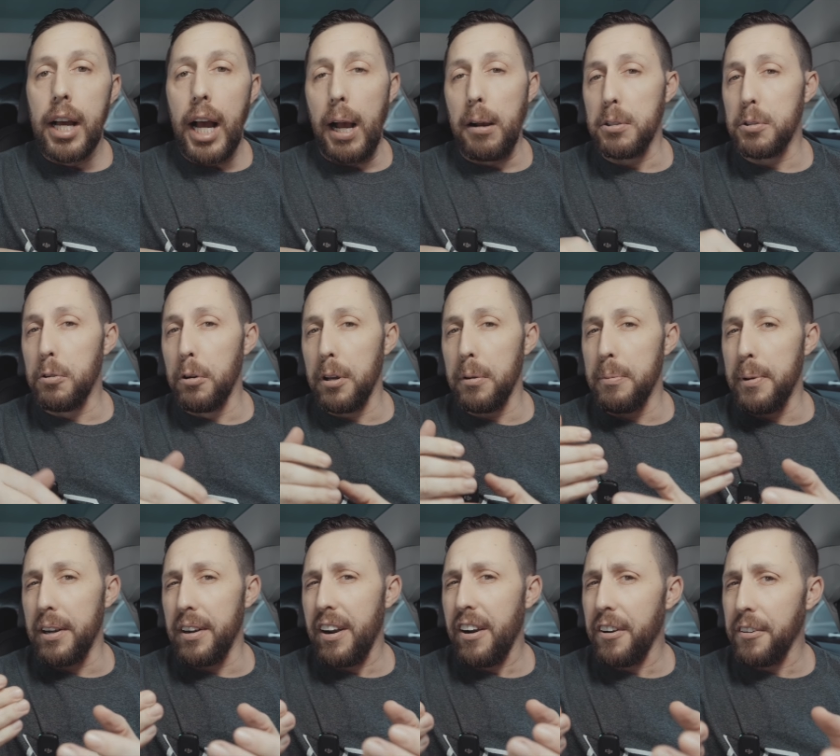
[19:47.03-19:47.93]
I was going
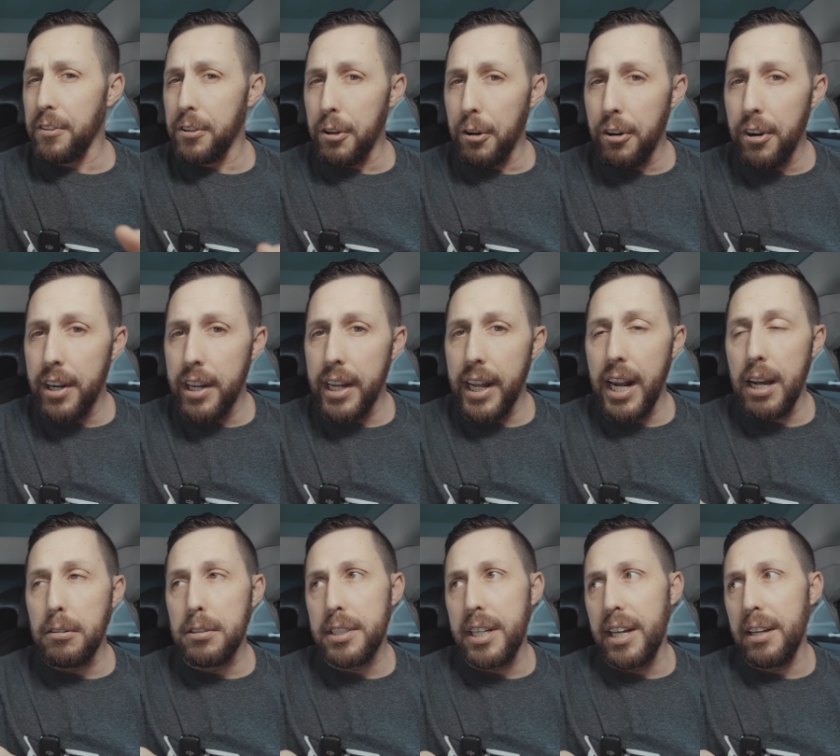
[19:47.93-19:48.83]
about 130 and
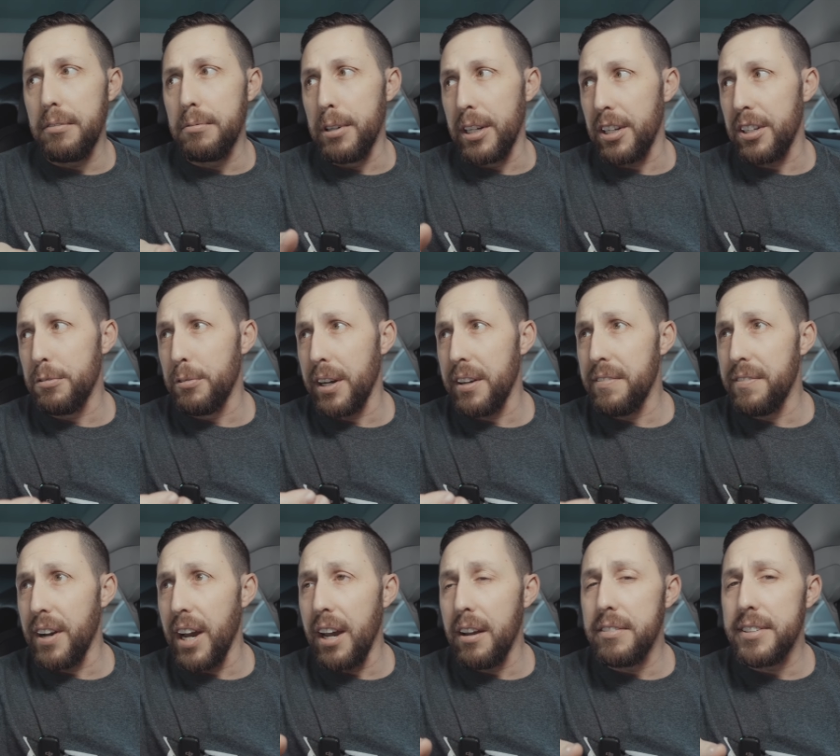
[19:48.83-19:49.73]
I was getting like
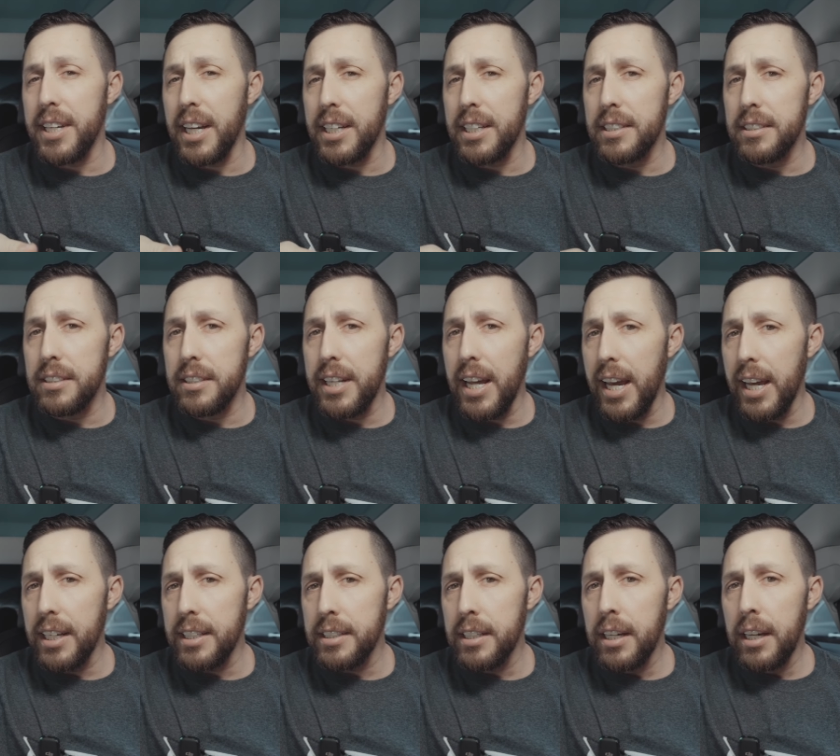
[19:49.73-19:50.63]
25 seconds
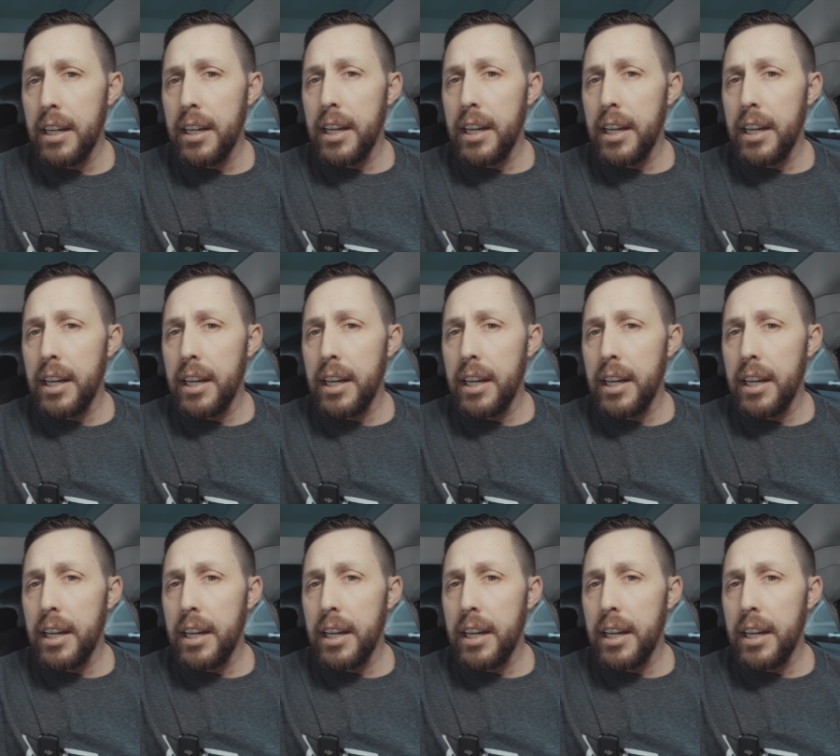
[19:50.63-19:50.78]
nags.